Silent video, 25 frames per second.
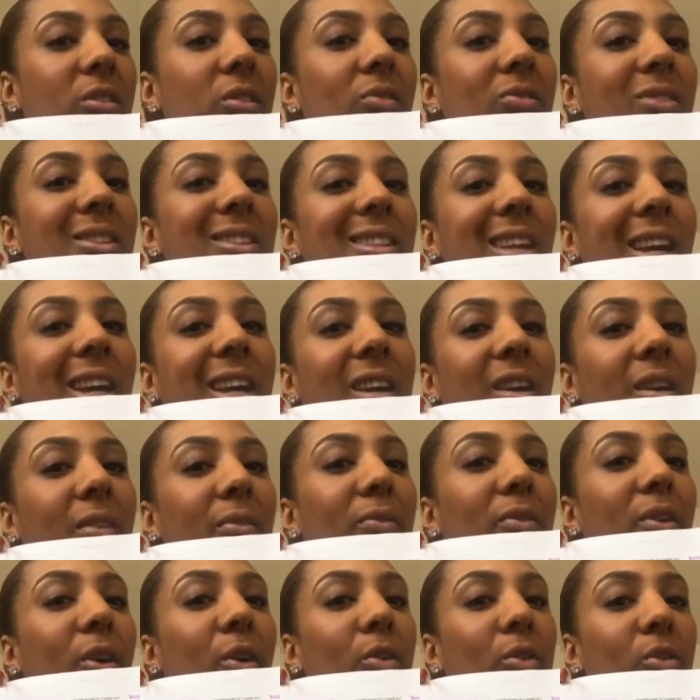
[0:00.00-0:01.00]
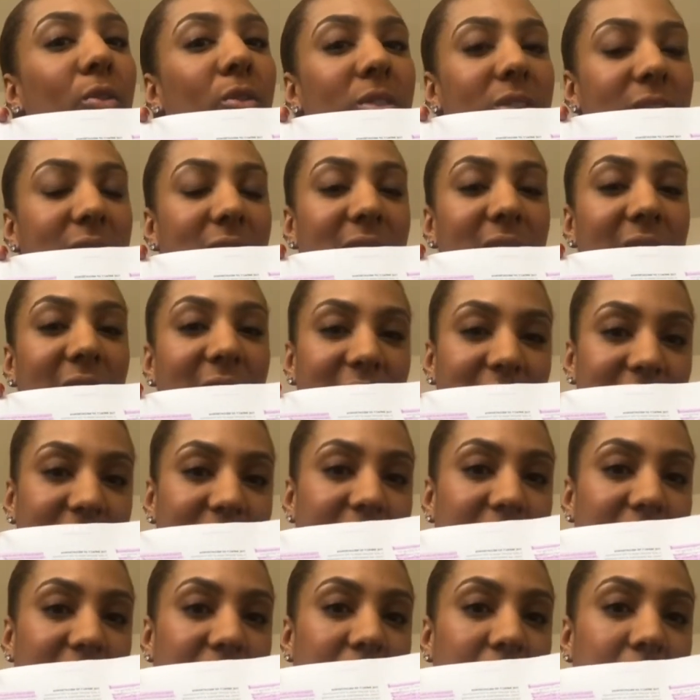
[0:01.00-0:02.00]
of staying afloat across the next
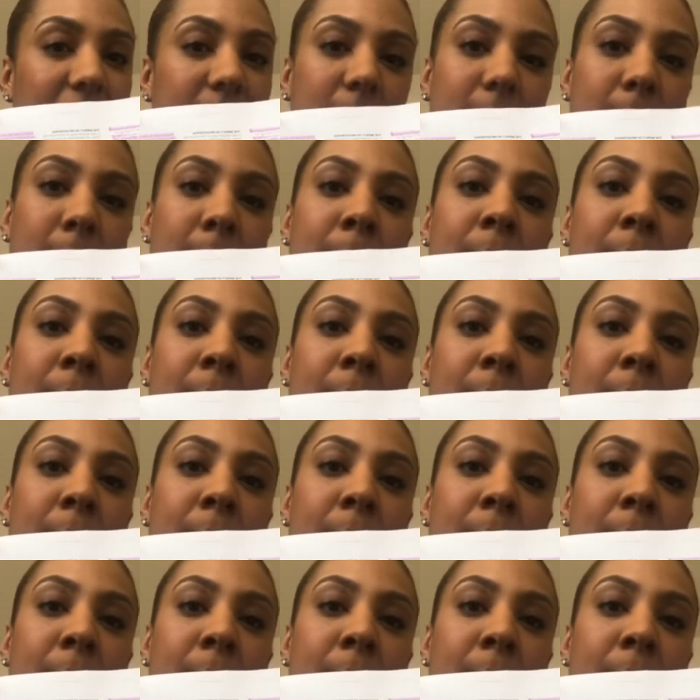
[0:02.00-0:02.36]
10 years.